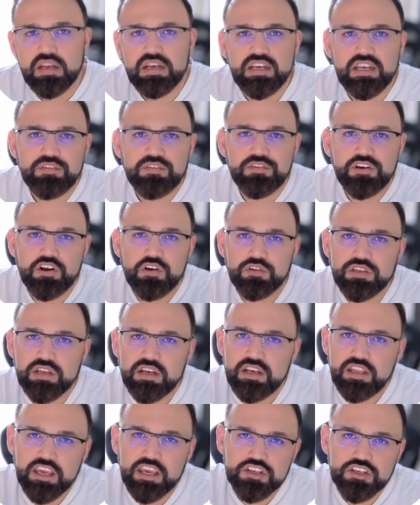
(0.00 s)
different
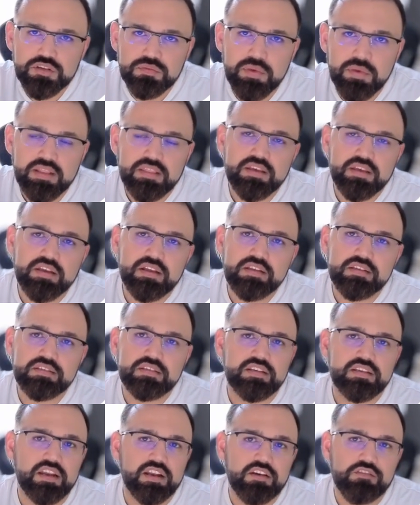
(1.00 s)
authentication methods,
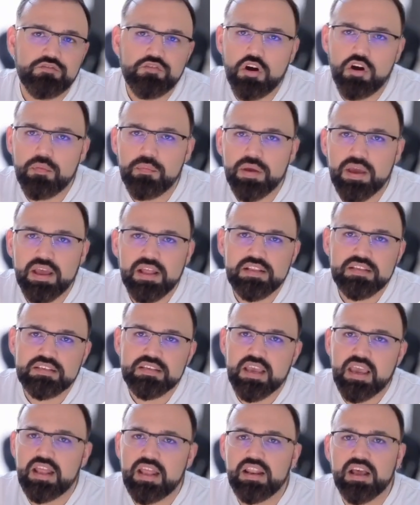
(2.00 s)
data formats,
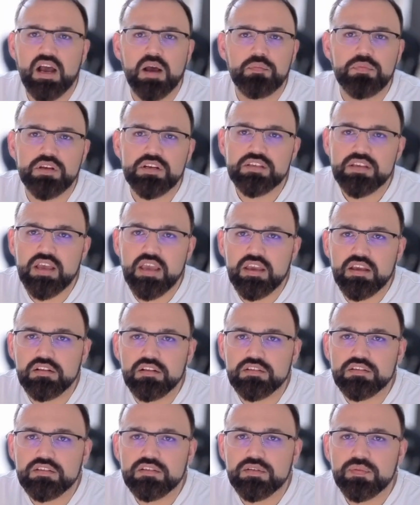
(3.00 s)
and update
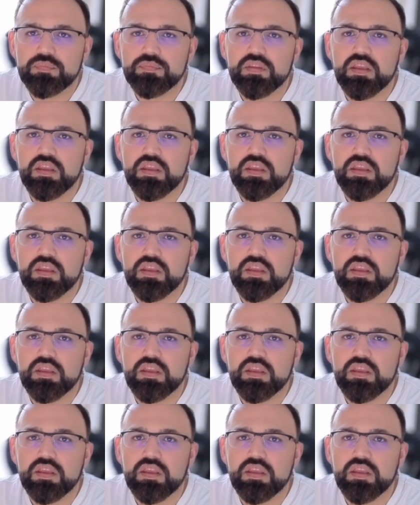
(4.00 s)
cycles.